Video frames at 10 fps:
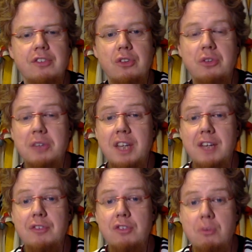although they
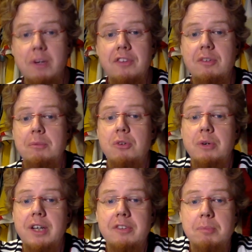have quite some
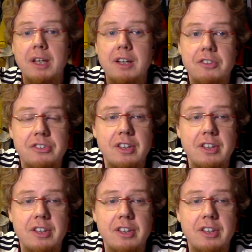great players.